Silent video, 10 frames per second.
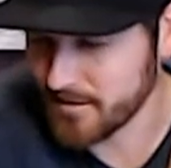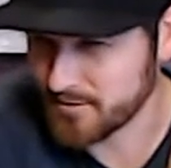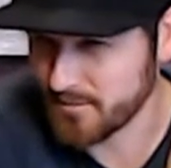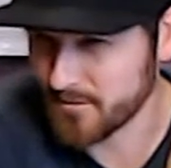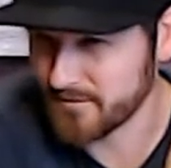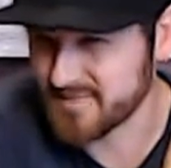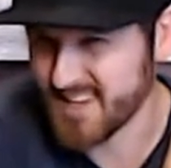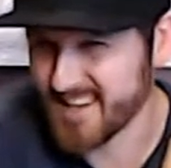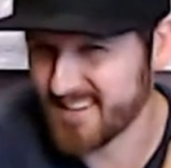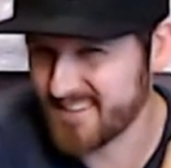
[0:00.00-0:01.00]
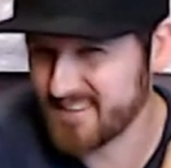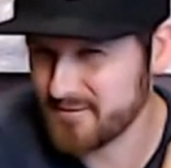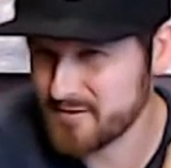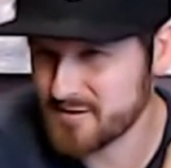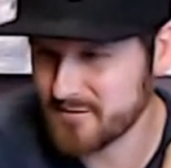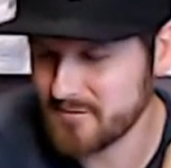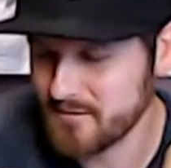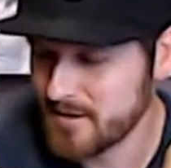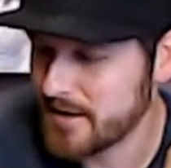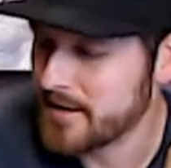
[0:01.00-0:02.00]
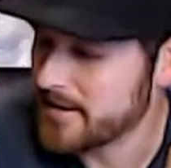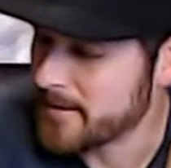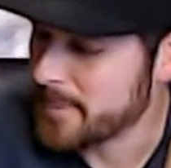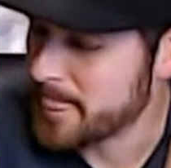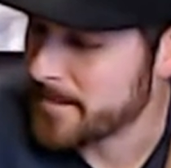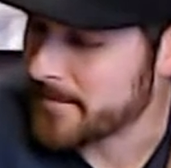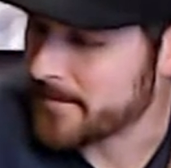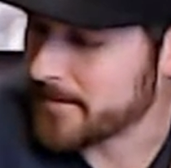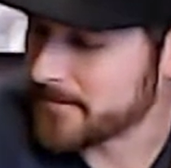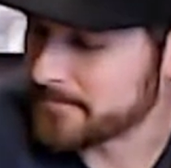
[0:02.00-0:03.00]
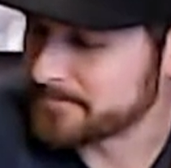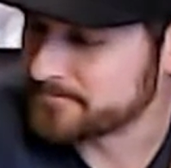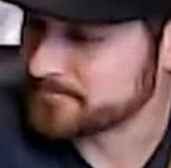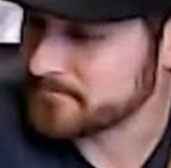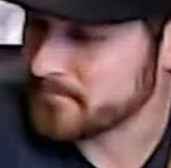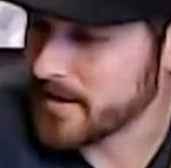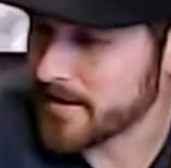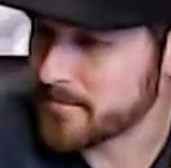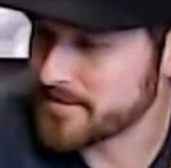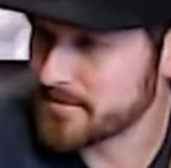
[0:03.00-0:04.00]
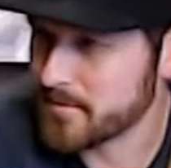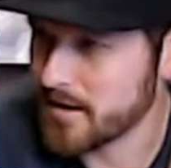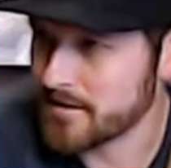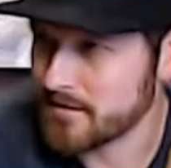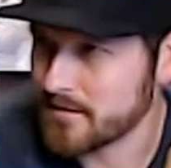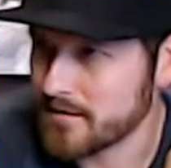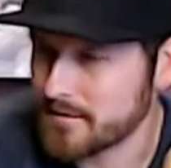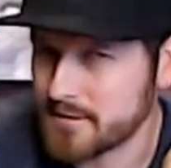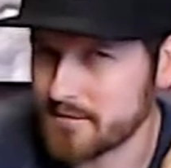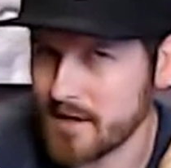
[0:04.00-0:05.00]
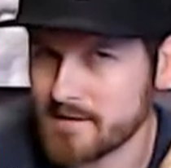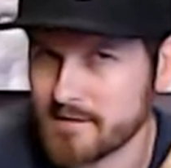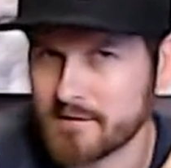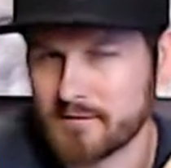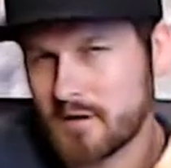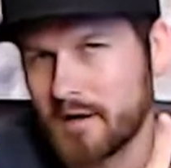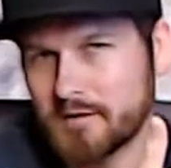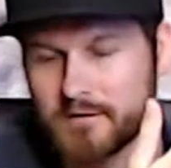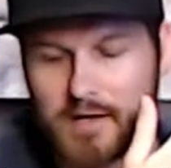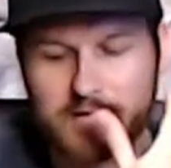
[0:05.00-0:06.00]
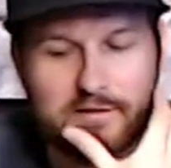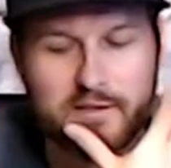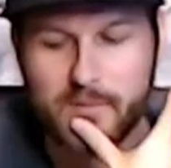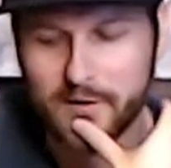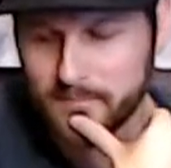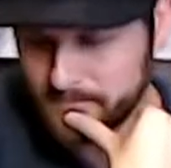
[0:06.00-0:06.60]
a total of 10 or so. But yeah, he must have bought two cases or got two cases somehow,